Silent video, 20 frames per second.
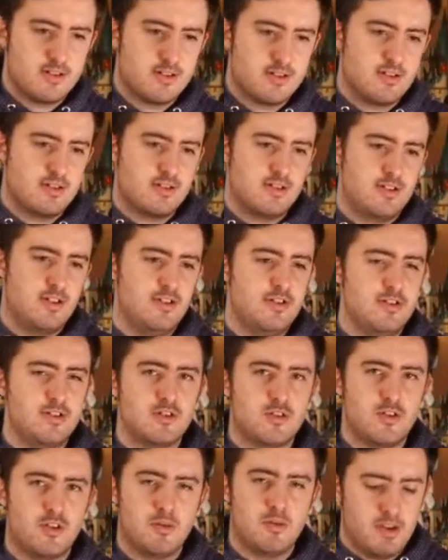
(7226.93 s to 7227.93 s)
You just
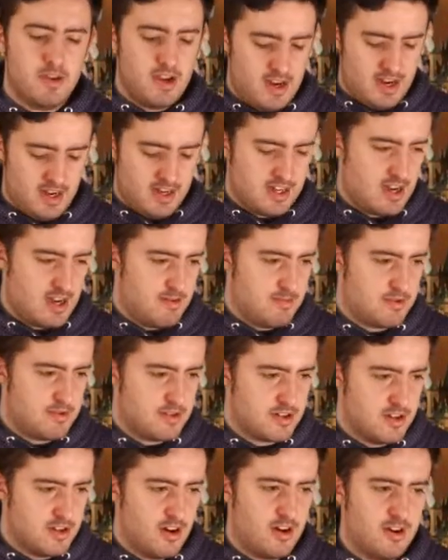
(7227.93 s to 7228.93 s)
call me anytime, just
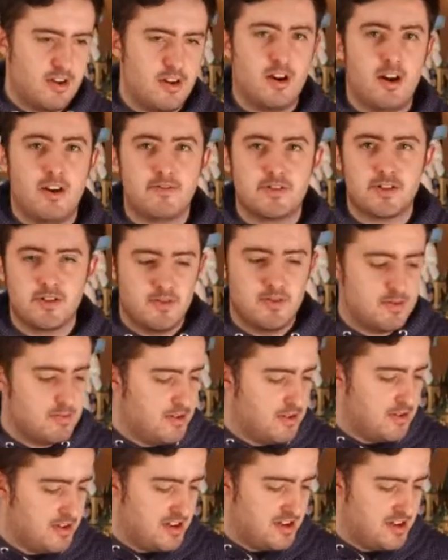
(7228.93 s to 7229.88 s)
not 2:30 in the morning.